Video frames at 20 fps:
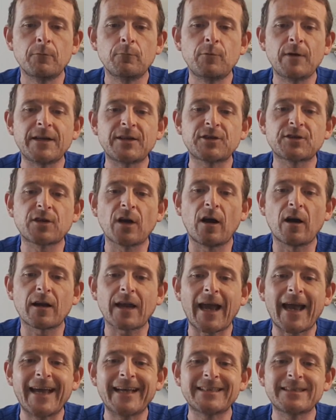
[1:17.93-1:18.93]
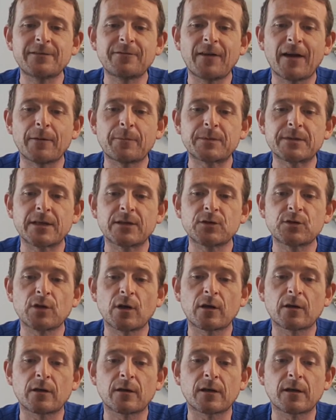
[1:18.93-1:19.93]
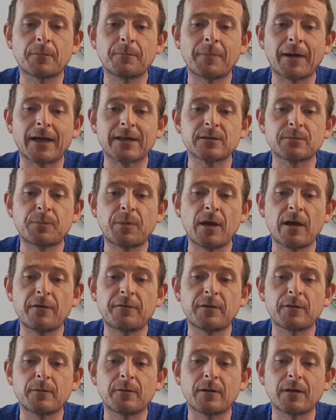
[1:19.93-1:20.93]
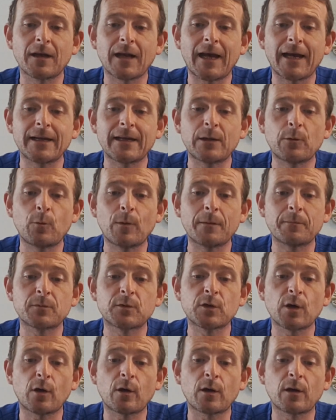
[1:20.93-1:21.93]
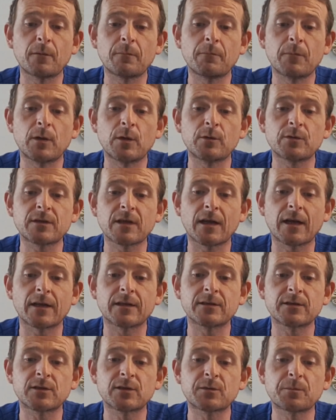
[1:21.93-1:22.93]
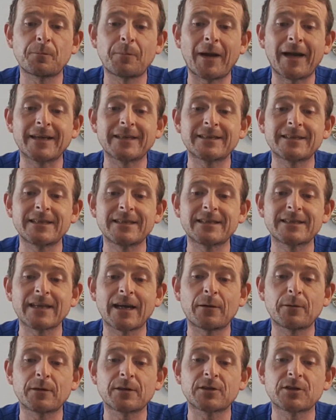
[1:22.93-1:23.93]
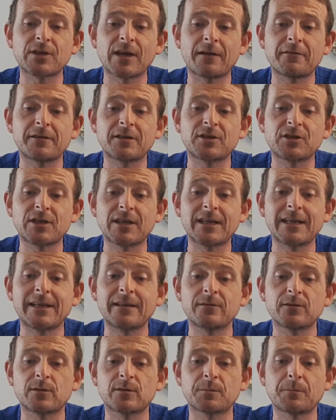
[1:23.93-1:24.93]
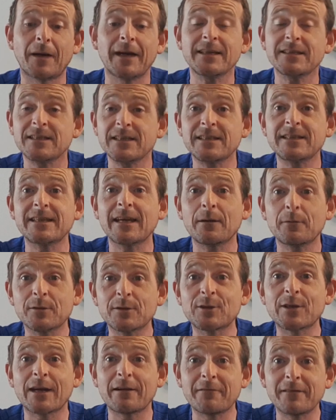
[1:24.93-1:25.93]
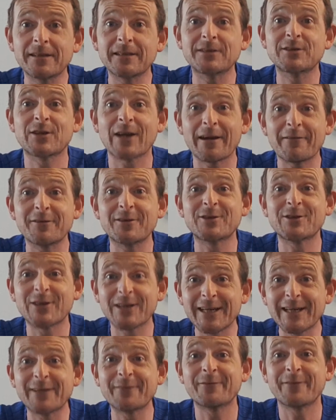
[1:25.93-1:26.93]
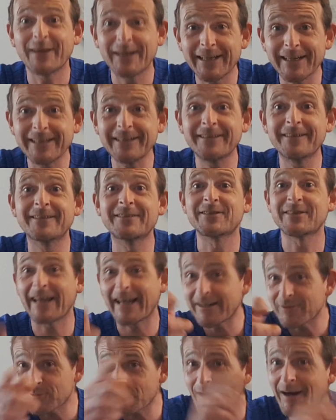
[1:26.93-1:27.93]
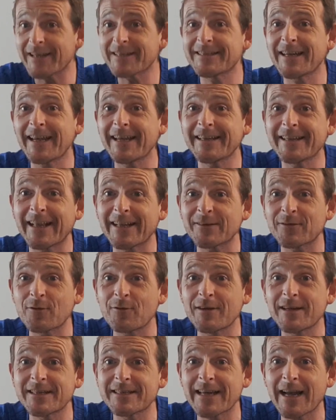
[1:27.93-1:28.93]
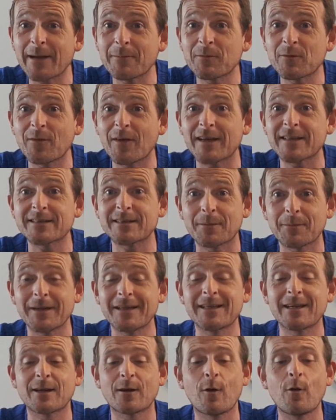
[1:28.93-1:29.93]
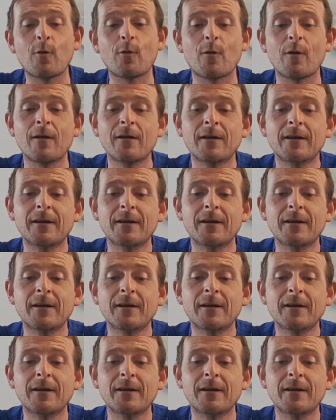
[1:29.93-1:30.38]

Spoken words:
Rich dark, 85% chocolate, combines perfectly with lightly whipped chocolate mousse and spicy sour cherry chilli. Spicy sour cherry chilli filling. Try saying that three times fast, I bet you call.